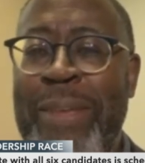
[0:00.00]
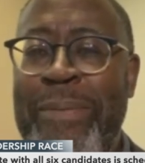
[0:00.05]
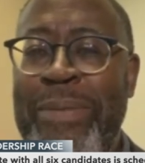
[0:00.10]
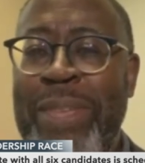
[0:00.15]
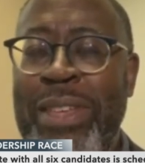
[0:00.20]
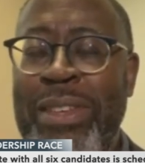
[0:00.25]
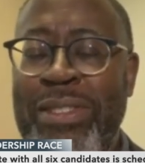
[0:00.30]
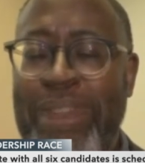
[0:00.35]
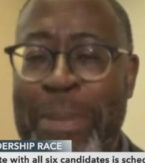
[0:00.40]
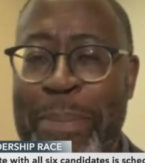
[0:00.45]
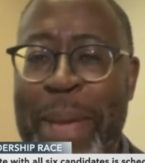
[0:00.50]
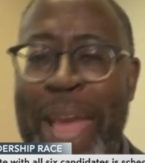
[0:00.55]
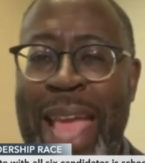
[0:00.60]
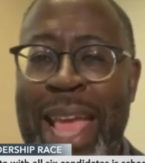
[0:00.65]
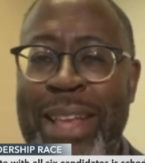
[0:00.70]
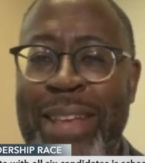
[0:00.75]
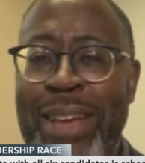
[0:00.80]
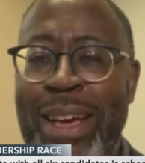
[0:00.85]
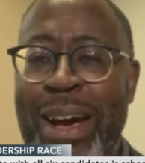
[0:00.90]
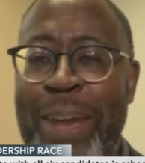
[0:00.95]
this
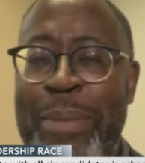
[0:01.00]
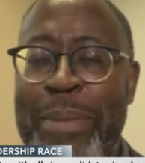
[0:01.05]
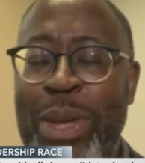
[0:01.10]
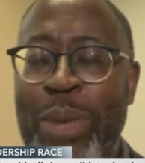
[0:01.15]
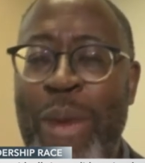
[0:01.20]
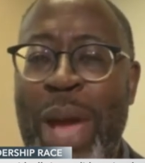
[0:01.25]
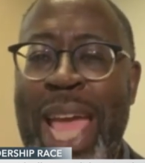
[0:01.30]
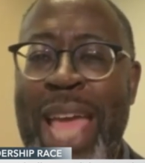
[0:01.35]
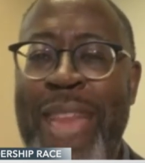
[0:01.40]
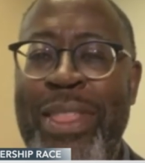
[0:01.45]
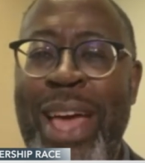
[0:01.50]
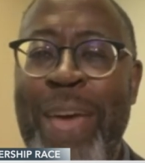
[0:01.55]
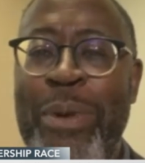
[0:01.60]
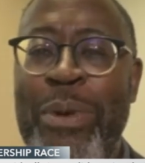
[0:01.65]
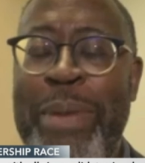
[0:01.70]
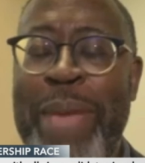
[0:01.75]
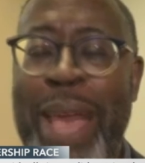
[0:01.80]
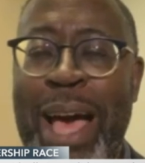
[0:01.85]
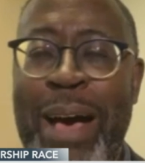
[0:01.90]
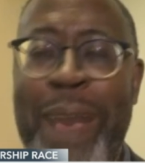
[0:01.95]
debate um, in a way that
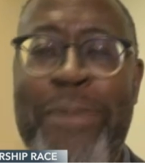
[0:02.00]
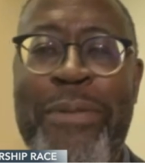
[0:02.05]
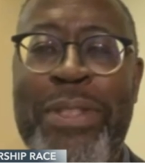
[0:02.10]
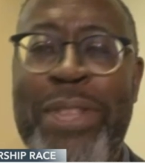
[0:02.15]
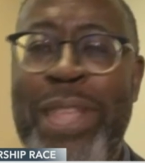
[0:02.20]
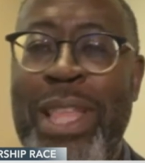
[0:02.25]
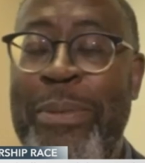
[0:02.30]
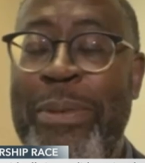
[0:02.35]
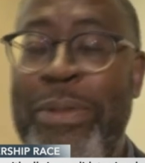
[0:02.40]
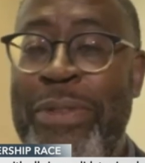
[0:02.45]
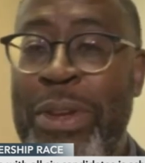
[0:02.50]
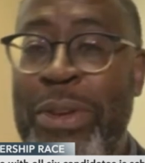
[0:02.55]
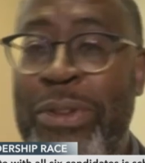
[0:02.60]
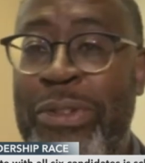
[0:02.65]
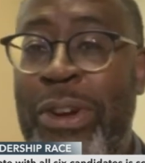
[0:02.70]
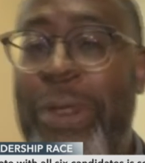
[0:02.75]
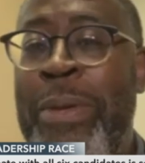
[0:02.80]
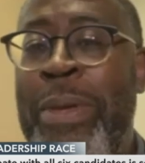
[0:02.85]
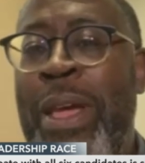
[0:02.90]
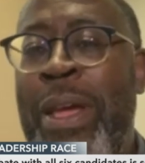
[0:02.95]
will be helpful for them in the
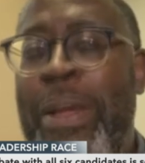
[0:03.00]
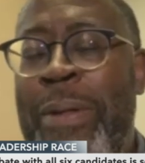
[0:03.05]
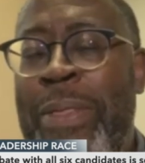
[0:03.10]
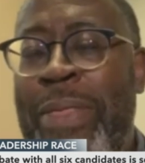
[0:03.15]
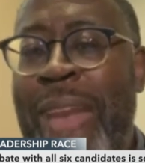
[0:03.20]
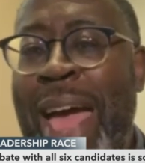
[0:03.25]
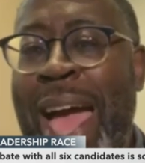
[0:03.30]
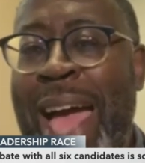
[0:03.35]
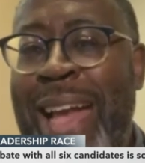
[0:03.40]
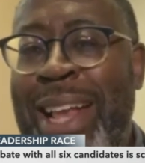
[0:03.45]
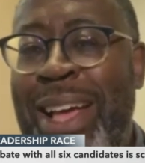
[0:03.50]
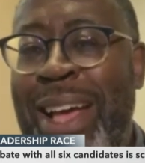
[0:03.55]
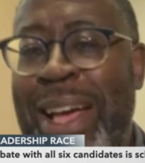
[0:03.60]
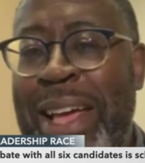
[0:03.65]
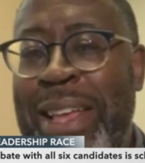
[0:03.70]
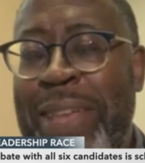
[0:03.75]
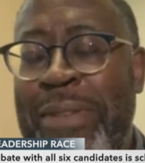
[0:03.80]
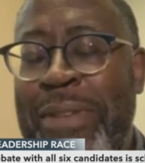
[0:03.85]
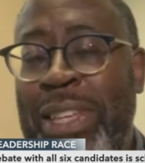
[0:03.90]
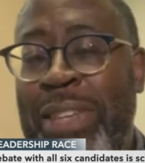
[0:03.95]
future. That
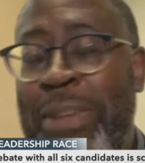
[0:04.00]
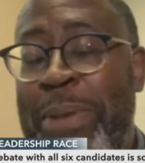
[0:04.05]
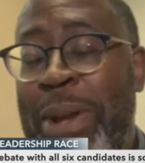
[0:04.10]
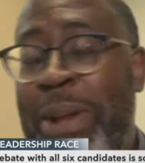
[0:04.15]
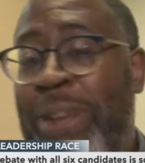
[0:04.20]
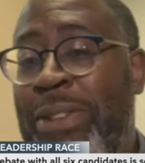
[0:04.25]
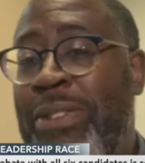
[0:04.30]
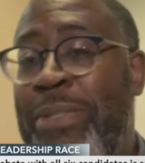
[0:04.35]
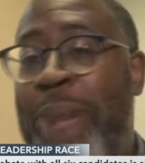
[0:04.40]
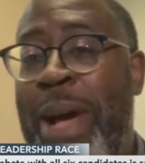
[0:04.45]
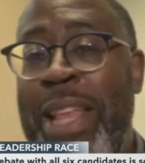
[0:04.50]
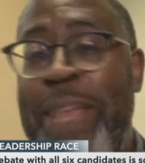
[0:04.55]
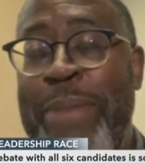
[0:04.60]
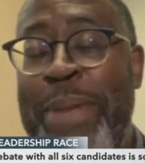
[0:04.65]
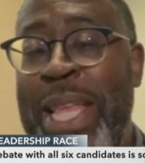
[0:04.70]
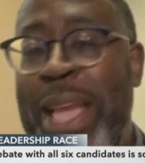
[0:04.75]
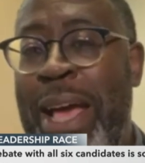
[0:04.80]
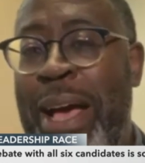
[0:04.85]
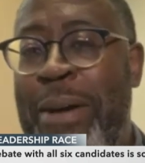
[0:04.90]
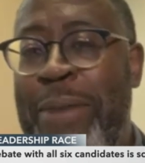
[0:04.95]
kind of experience might have
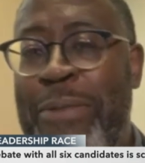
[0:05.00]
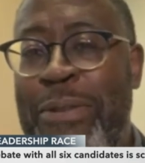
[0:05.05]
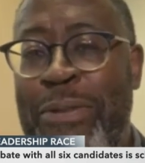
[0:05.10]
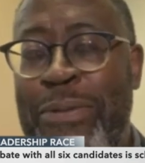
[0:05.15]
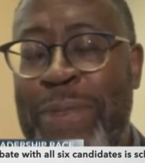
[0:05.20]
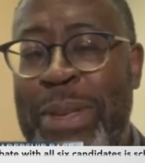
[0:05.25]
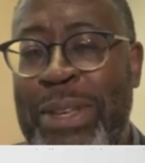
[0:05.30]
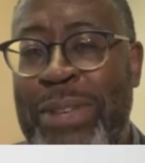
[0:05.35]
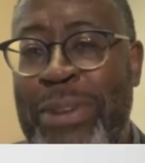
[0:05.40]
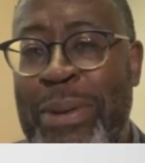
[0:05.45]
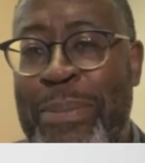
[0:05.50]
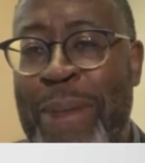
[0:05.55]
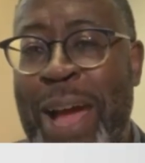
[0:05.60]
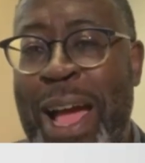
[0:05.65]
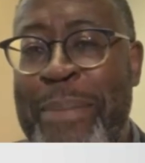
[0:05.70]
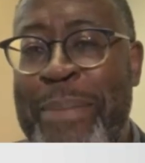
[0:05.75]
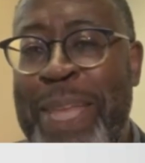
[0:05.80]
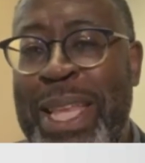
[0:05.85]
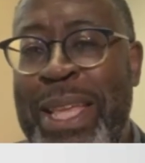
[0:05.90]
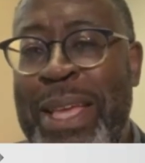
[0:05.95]
been helpful for Mr.
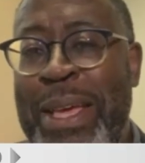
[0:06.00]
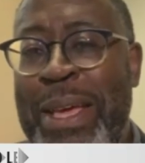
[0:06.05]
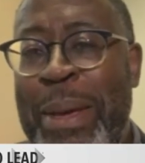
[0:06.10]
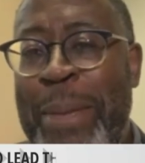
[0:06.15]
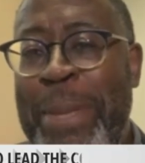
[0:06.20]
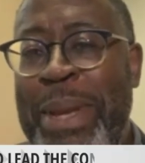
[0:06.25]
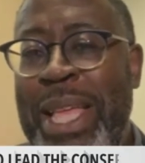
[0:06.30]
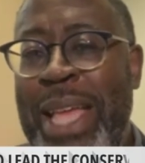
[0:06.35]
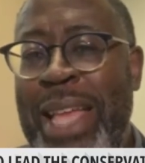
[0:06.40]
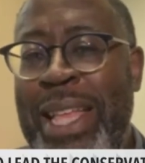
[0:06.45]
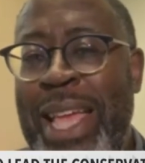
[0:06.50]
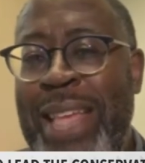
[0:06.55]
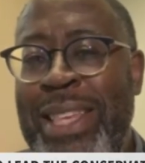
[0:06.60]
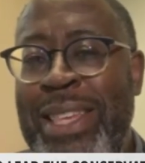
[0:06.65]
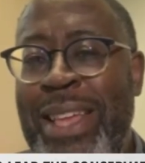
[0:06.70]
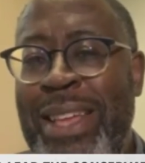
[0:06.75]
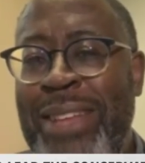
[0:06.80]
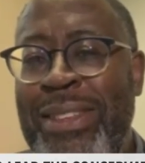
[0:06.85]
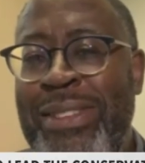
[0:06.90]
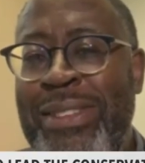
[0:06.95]
Brown, but but it, it
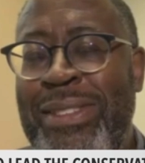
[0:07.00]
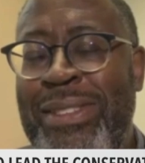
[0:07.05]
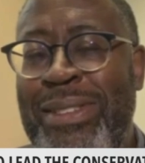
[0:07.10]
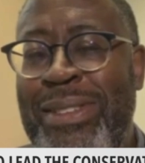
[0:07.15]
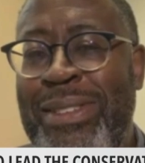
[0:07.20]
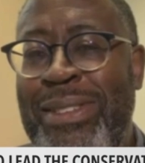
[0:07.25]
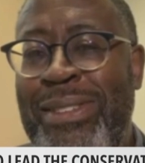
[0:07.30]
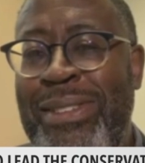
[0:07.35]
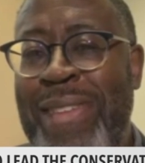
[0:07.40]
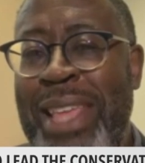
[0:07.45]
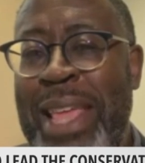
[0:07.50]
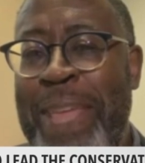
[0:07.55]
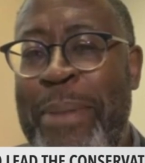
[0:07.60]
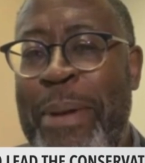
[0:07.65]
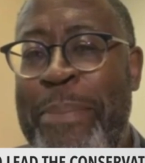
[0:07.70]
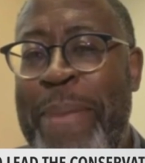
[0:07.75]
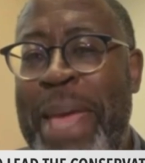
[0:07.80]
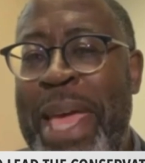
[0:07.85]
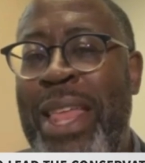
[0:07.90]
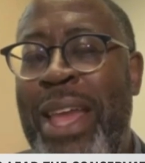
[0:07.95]
does seem a
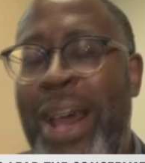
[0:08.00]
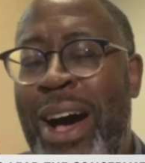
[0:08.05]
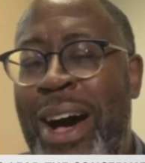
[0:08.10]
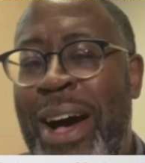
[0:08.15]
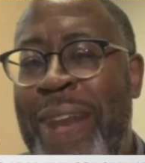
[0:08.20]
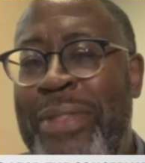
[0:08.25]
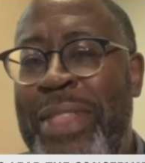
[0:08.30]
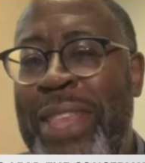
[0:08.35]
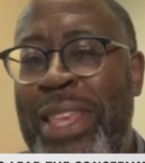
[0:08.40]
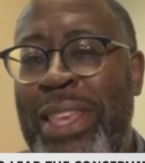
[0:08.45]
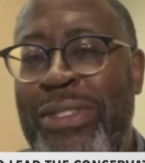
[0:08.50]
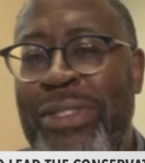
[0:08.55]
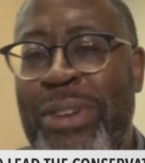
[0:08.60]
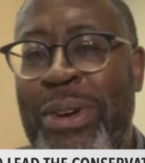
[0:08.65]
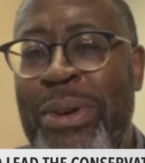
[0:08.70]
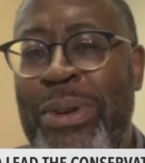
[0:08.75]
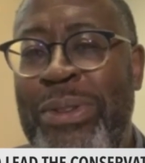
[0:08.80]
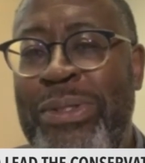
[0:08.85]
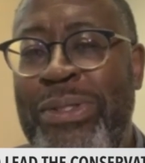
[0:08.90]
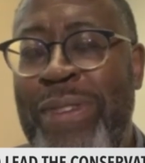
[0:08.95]
bit odd that he
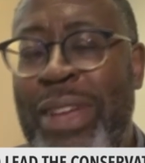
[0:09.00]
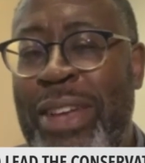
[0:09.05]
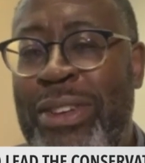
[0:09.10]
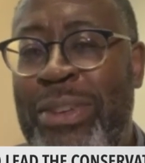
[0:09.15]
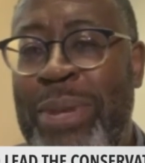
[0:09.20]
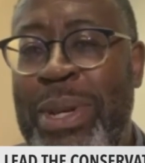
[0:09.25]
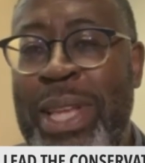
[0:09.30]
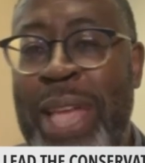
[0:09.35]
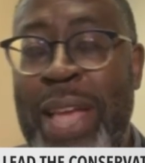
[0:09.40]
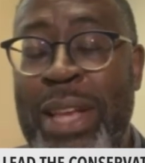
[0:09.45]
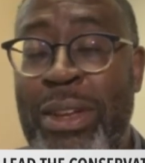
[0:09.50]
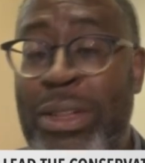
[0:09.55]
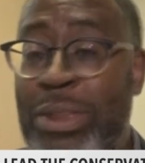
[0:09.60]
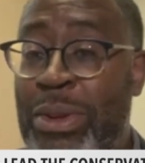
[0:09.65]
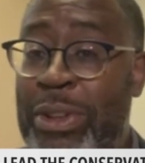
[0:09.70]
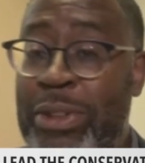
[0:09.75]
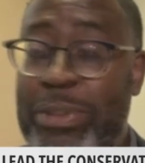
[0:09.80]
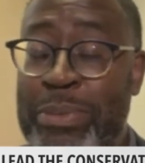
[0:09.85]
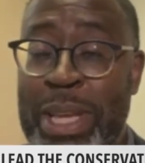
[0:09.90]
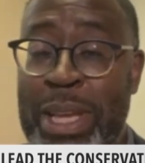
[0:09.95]
chose not to attend.
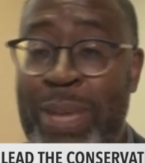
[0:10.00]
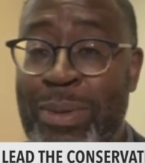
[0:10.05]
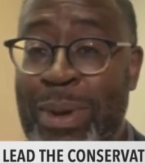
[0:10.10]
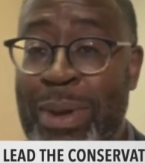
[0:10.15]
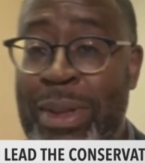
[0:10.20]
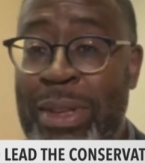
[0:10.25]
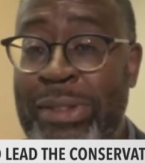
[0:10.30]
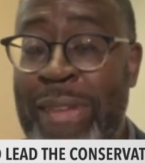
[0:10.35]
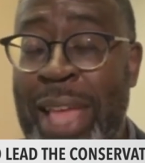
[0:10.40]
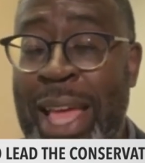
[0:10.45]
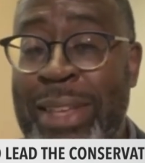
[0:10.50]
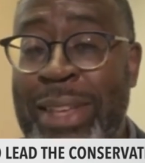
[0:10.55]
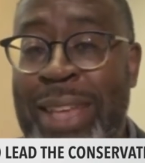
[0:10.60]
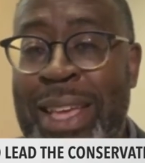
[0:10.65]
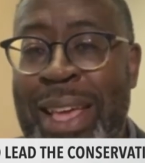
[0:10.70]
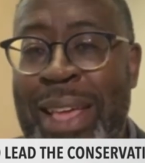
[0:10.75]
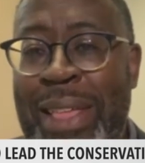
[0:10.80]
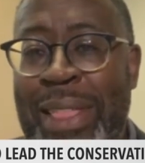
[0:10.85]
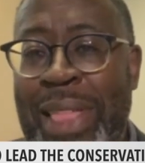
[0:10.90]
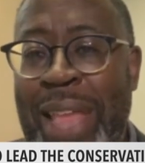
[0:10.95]
Although, as Mia said,
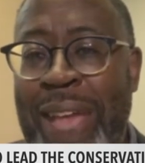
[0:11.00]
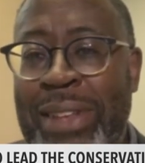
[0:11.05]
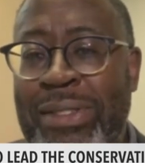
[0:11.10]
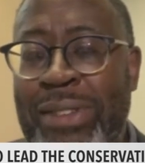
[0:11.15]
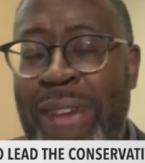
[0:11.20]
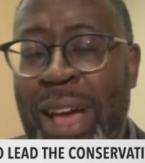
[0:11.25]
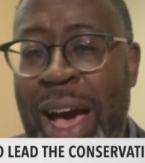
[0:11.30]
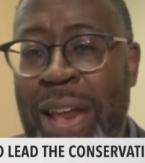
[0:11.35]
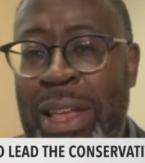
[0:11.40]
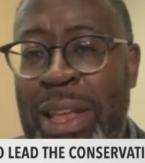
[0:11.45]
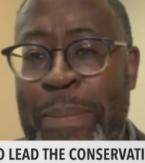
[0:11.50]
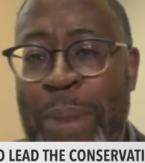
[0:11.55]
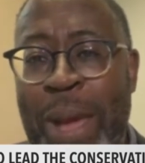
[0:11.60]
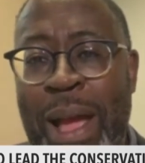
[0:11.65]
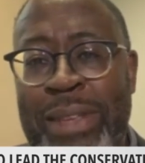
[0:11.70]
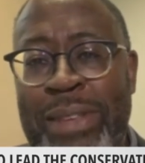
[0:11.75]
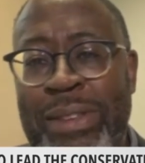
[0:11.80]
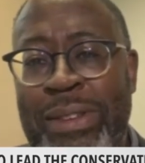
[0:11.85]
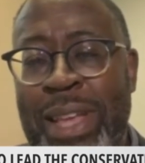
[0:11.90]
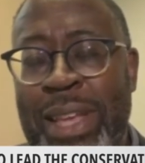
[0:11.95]
that's not
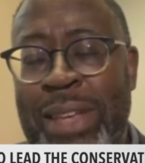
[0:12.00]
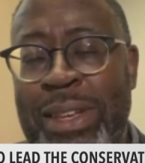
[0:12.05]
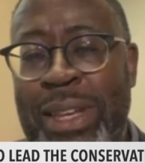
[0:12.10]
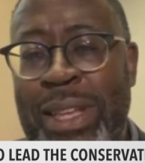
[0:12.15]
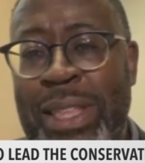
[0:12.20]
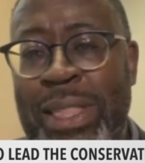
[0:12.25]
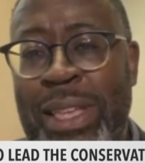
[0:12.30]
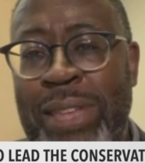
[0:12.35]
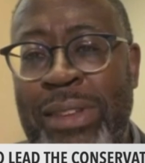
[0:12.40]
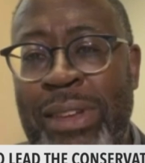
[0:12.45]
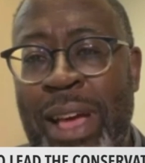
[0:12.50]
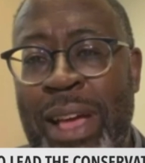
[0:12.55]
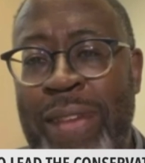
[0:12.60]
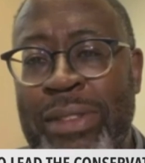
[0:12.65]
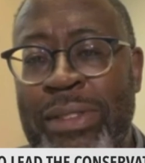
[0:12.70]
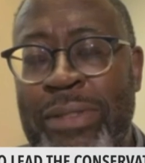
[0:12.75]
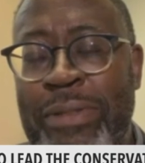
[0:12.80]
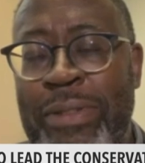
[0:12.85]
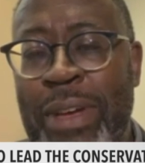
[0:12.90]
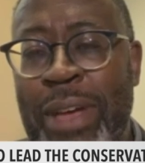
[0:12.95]
unprecedented mm-hmm. in these
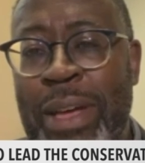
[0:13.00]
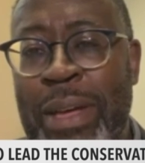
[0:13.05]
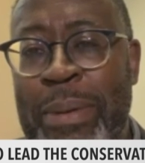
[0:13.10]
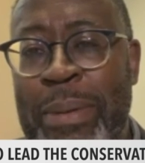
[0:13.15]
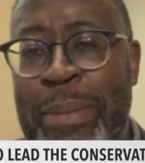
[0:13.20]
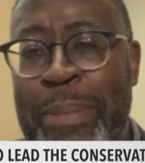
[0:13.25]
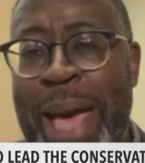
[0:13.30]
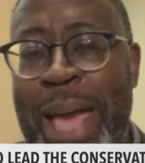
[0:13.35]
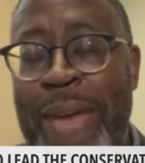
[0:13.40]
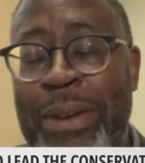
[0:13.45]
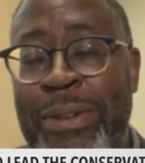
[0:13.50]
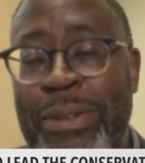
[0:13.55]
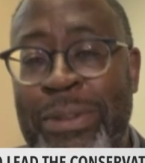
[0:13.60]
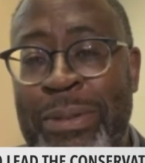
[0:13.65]
kinds of uh, matters.